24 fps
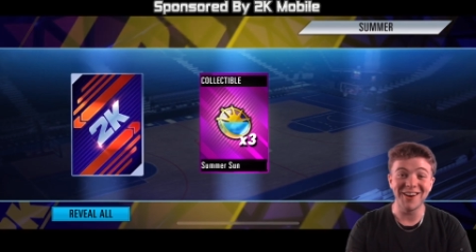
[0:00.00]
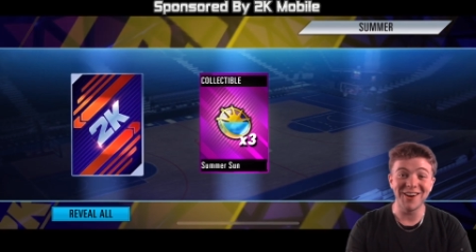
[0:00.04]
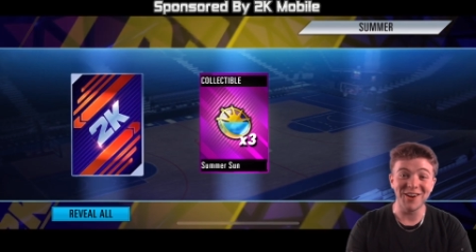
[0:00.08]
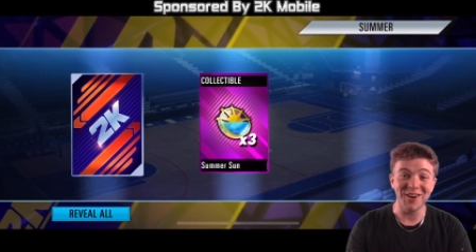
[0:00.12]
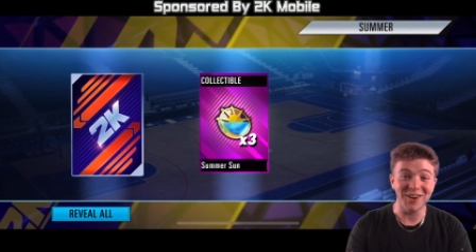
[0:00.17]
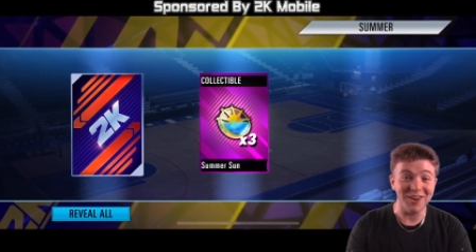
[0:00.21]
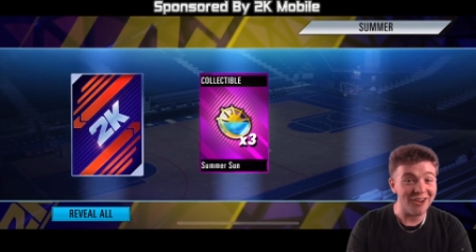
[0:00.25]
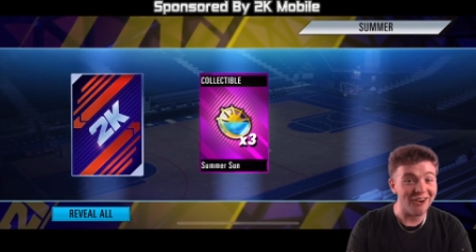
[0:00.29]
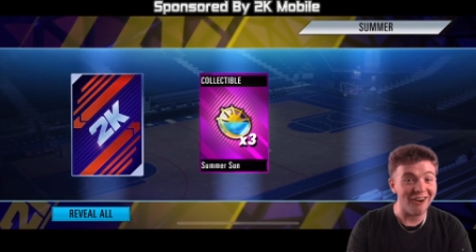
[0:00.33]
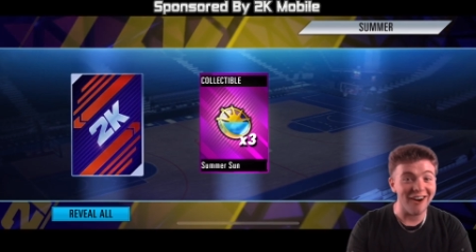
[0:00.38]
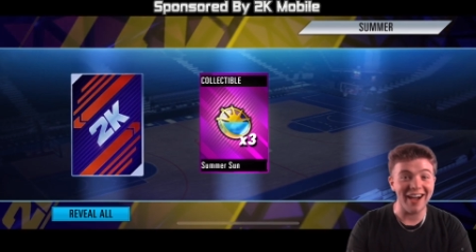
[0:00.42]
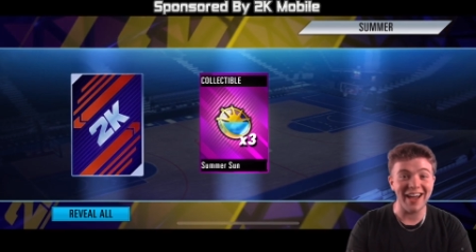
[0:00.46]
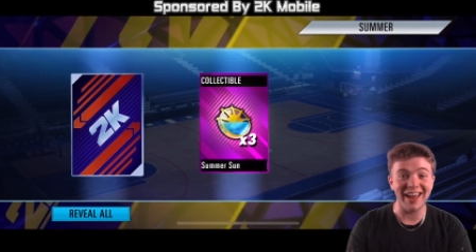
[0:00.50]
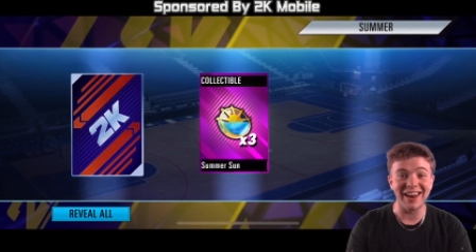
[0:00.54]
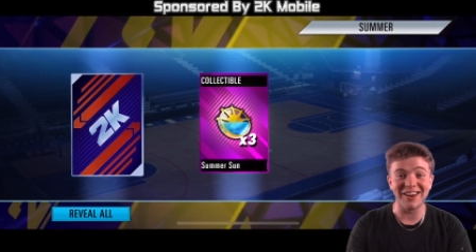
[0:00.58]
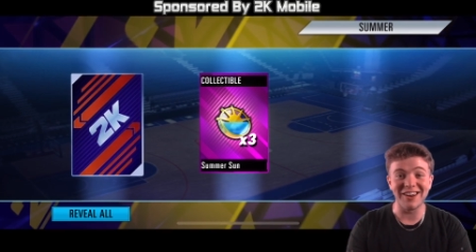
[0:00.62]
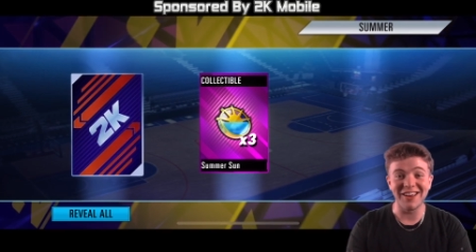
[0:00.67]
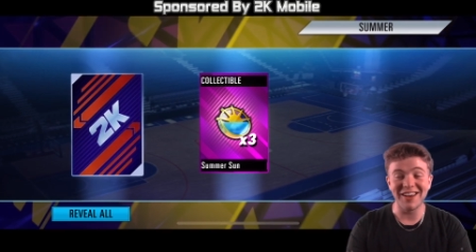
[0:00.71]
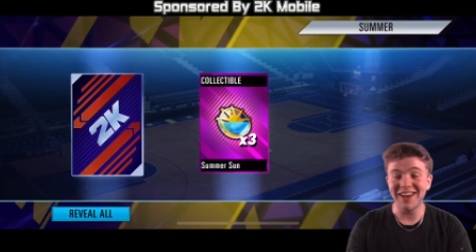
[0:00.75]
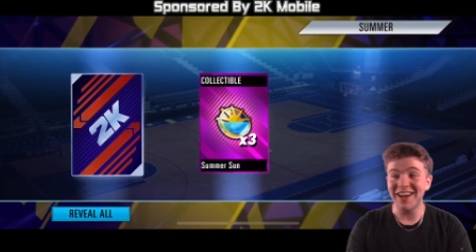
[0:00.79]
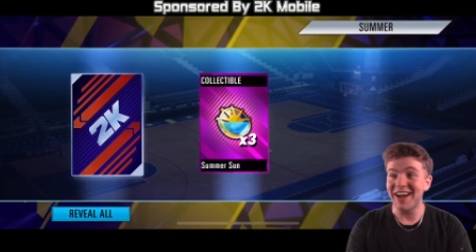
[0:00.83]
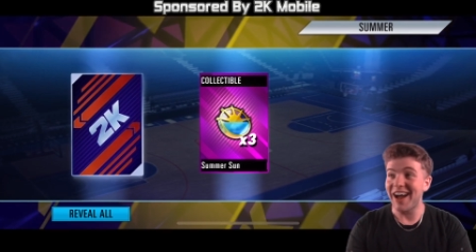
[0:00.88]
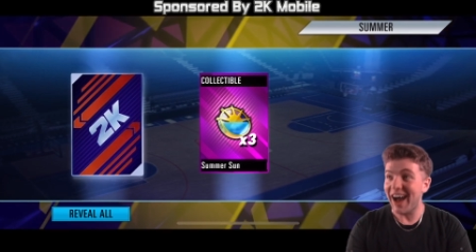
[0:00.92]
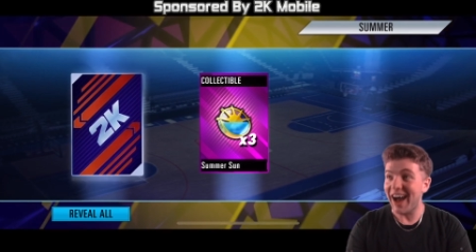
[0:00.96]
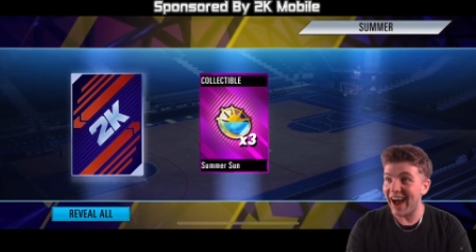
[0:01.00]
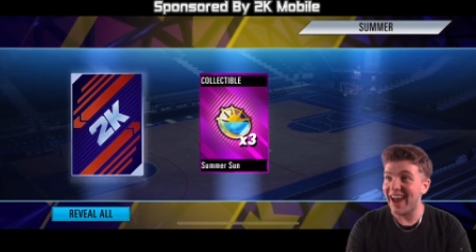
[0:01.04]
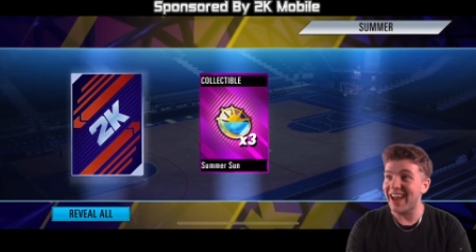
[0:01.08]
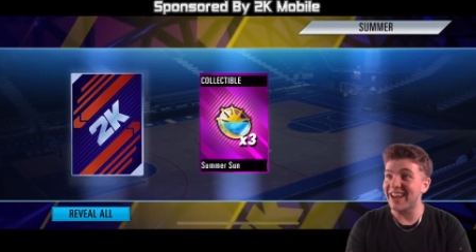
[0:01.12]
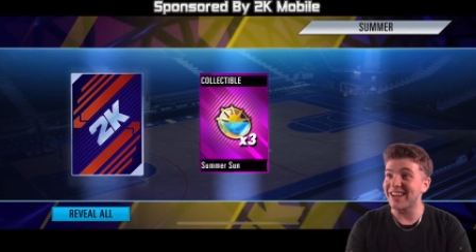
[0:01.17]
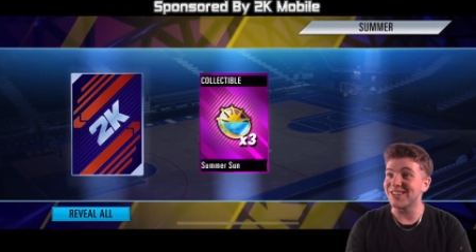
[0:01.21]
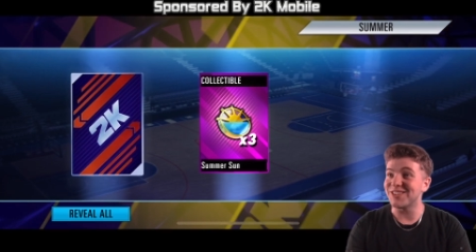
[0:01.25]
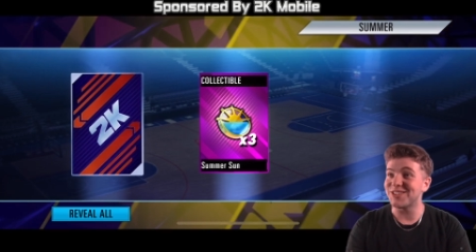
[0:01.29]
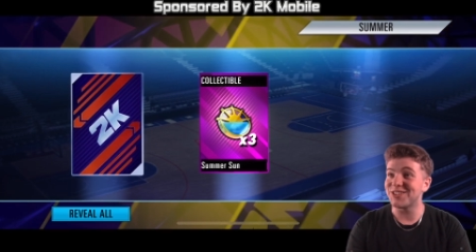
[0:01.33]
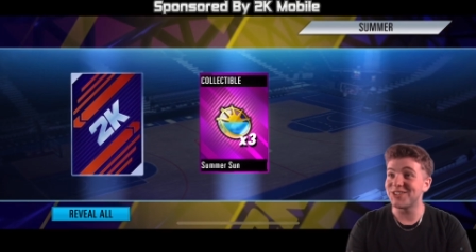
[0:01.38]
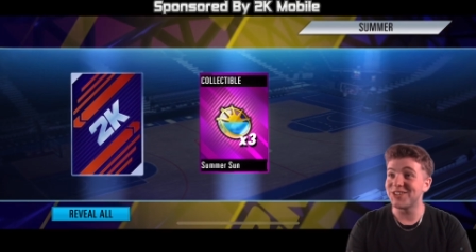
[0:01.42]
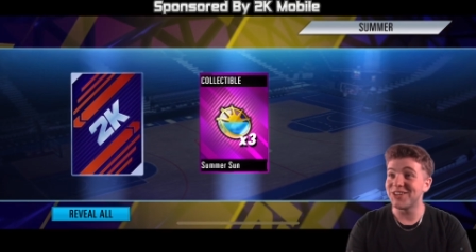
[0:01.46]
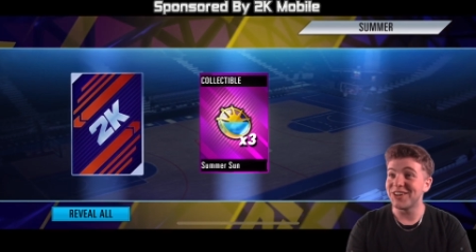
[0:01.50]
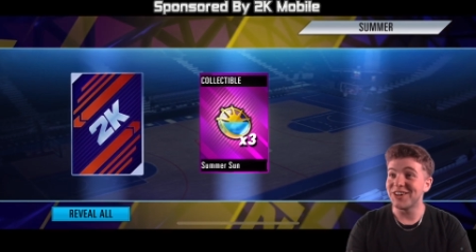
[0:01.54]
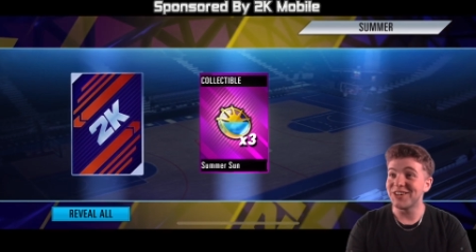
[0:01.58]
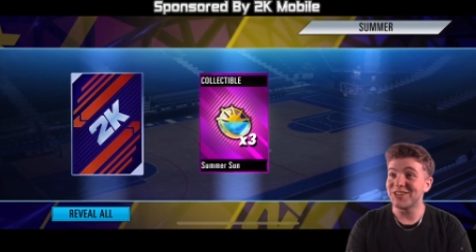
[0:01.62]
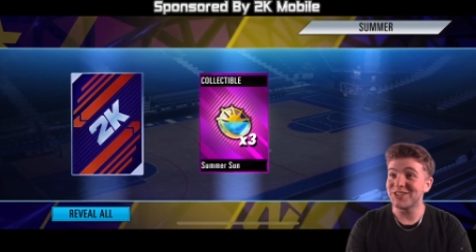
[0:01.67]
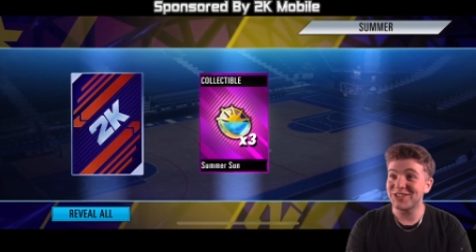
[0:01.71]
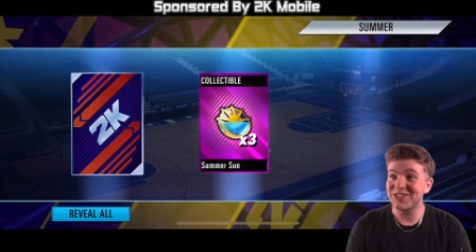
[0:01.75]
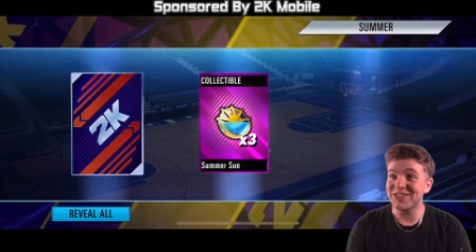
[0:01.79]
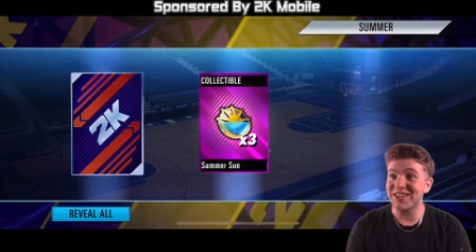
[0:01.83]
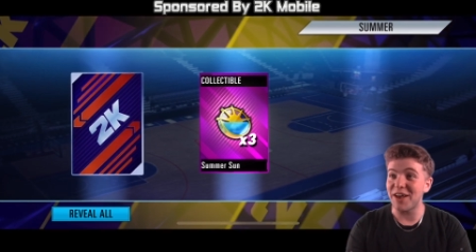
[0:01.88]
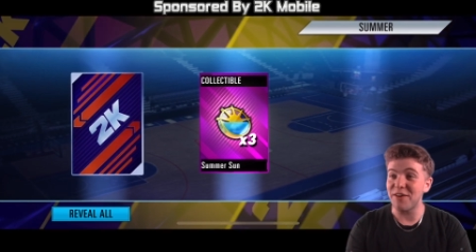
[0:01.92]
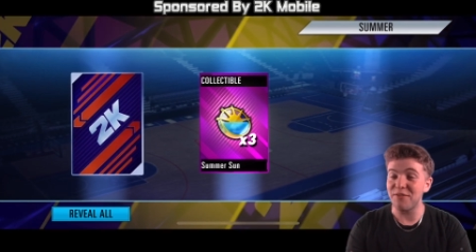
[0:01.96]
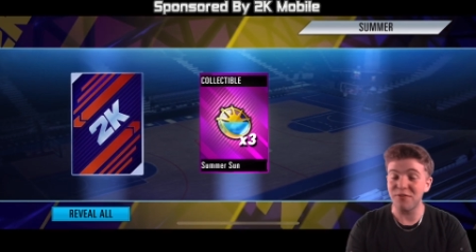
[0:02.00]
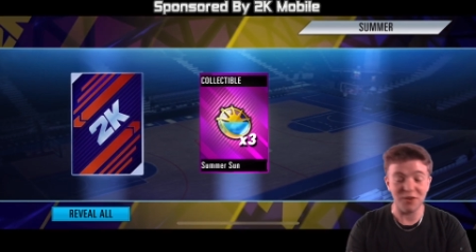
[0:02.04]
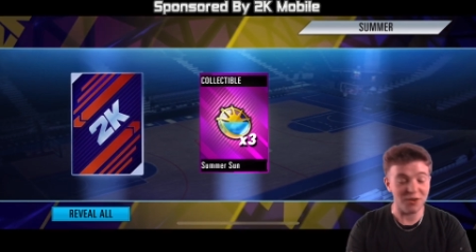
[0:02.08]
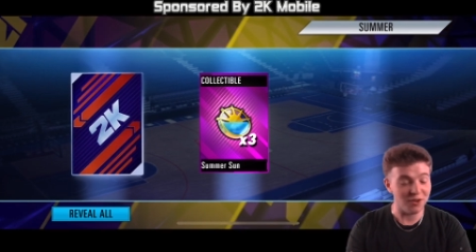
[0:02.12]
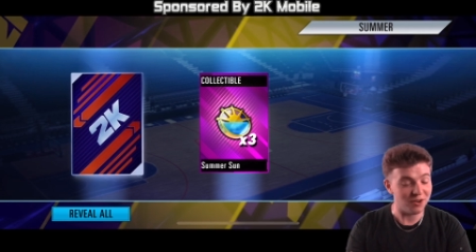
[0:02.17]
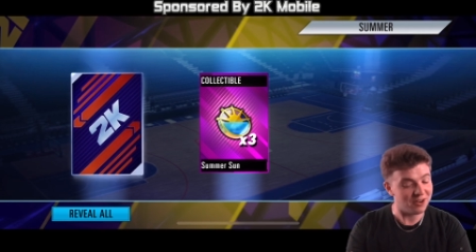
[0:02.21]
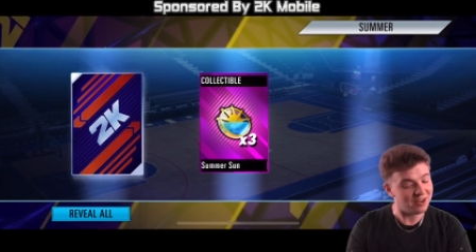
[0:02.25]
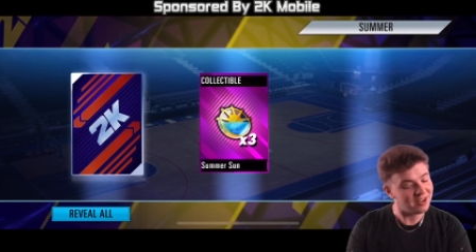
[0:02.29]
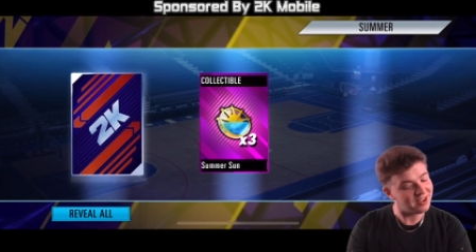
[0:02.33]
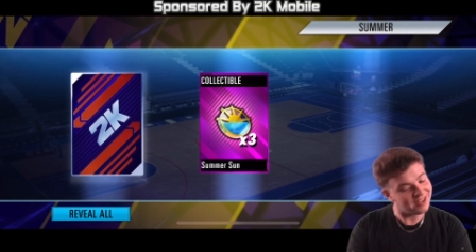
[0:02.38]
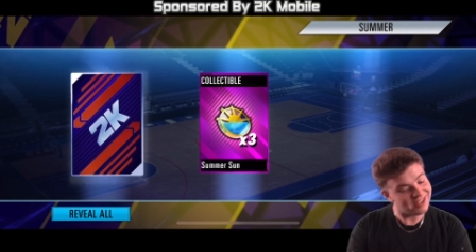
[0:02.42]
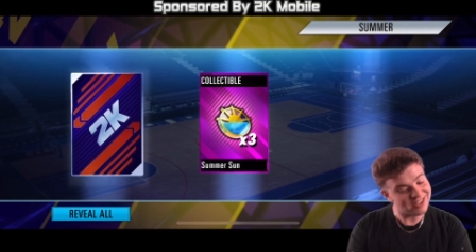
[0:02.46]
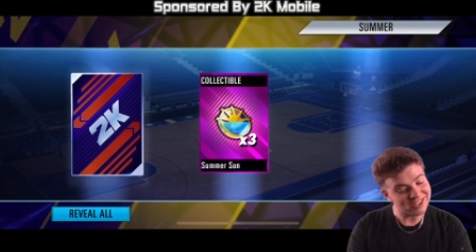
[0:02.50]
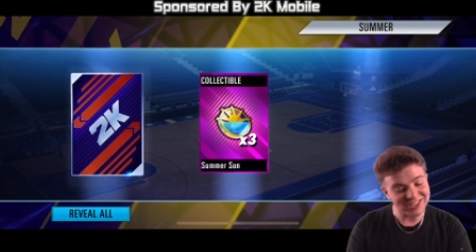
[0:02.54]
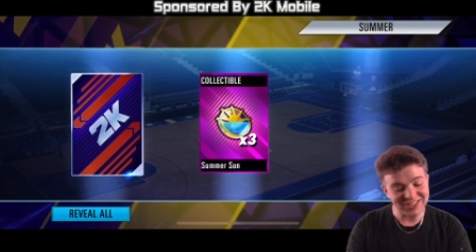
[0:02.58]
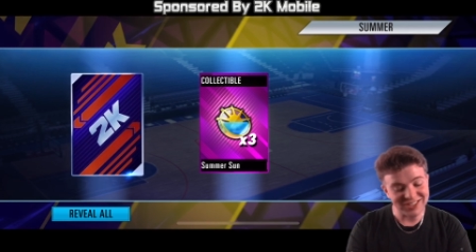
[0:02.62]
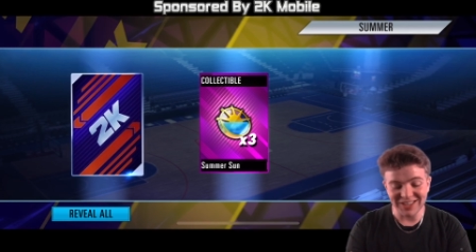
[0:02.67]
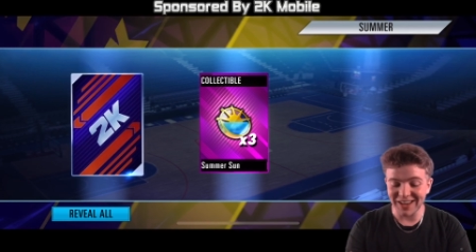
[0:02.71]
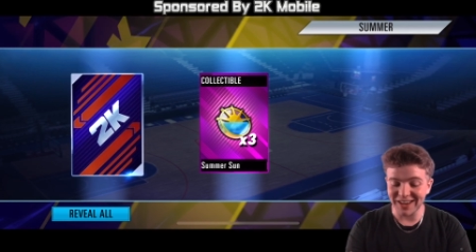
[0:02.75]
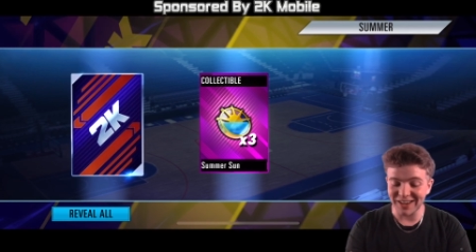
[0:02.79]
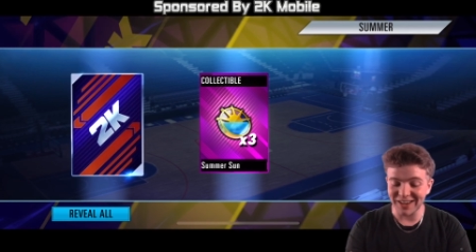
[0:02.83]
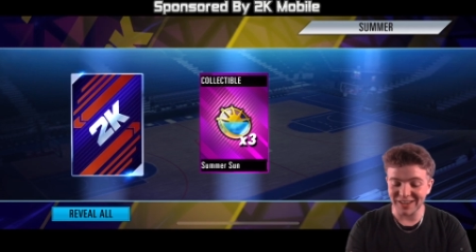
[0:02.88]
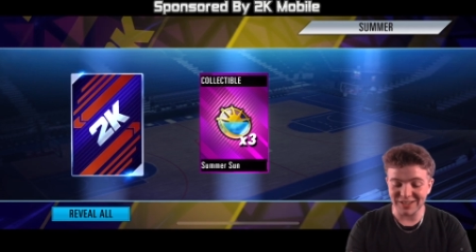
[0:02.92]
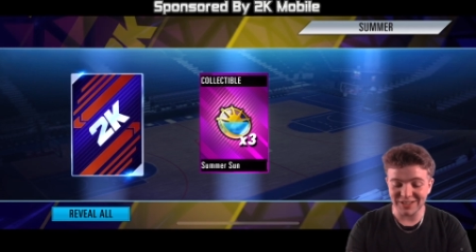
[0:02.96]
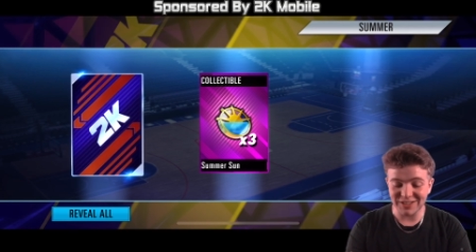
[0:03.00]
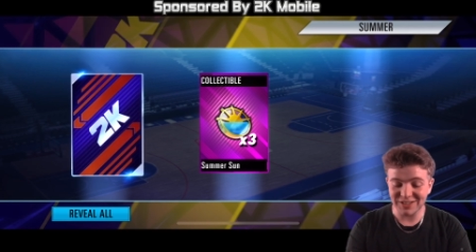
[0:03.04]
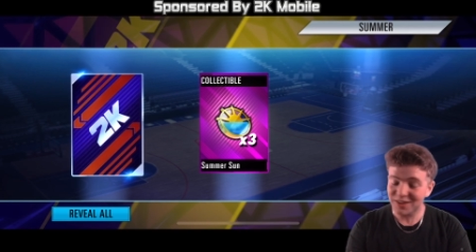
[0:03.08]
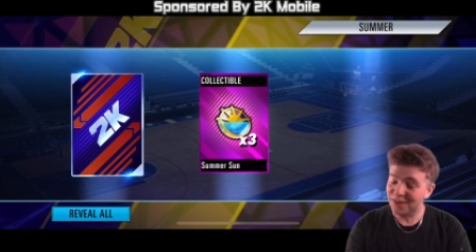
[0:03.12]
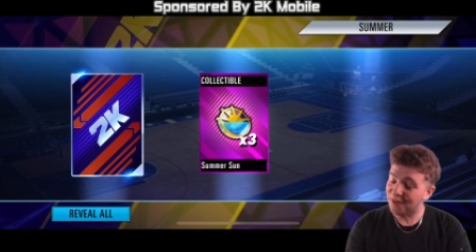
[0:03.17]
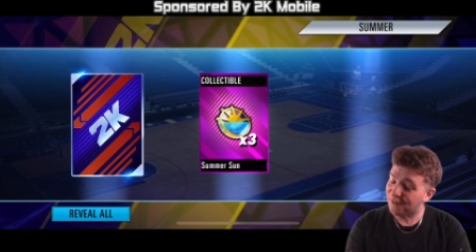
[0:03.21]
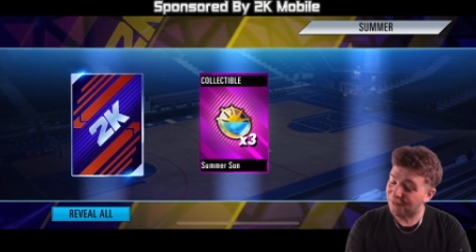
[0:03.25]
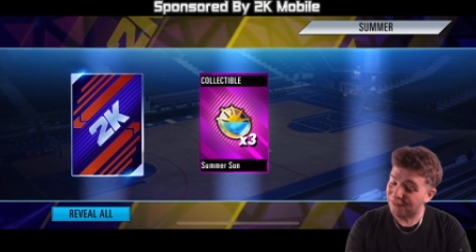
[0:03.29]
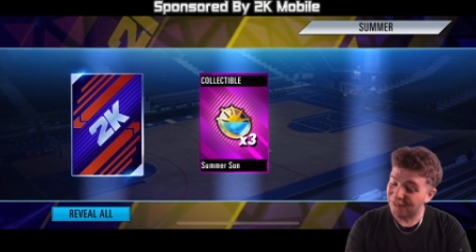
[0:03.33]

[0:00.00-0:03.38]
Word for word: 9, 8, 7, 6,